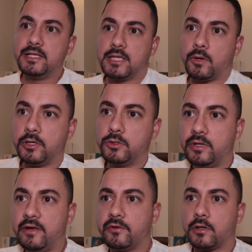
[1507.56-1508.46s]
Let's go on to
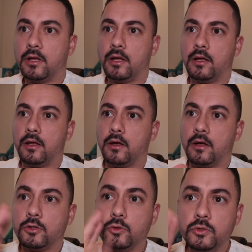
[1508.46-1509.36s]
Neville.
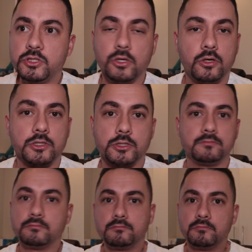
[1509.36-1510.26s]
Two
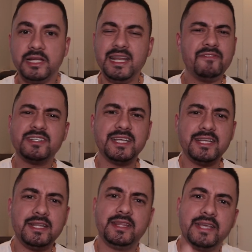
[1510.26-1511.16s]
stars. He never said
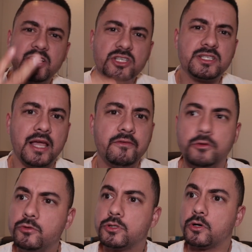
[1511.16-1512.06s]
anything, he just gave
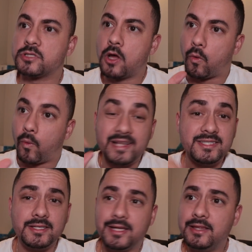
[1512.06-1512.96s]
two stars.
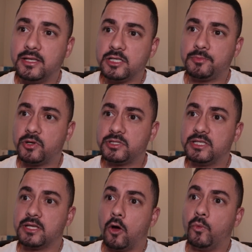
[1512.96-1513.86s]
Once again, the response
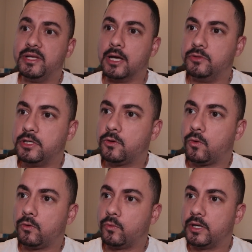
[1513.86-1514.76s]
is, we don't
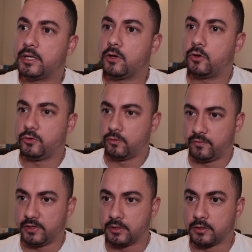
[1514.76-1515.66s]
recall working on your
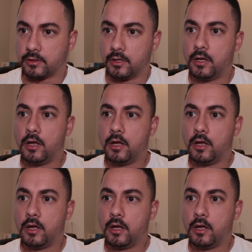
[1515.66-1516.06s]
vehicle.